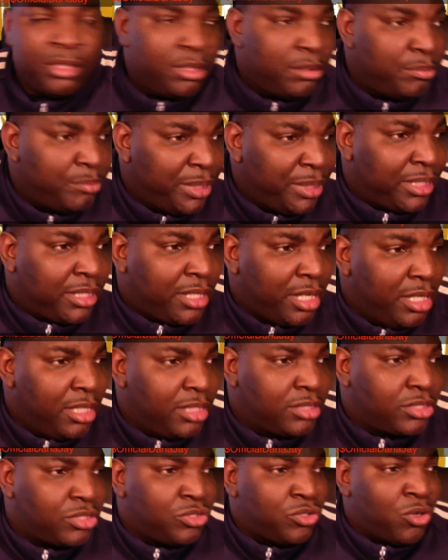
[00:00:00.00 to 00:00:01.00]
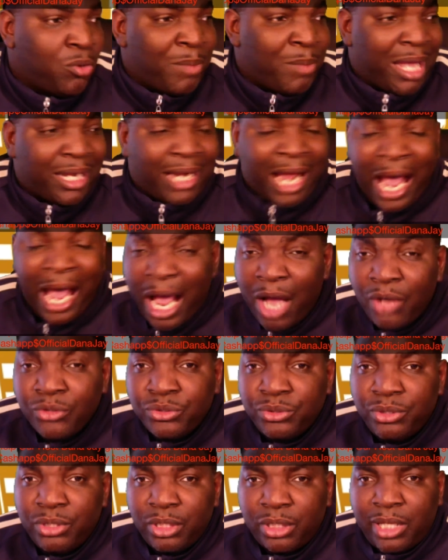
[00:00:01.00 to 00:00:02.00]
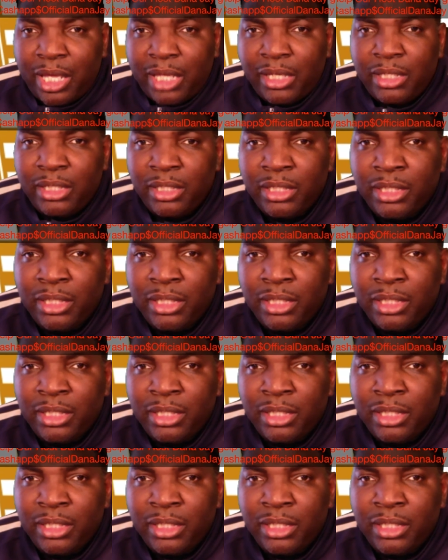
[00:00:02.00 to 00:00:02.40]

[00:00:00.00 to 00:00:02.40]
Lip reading: Because no matter how you look at it,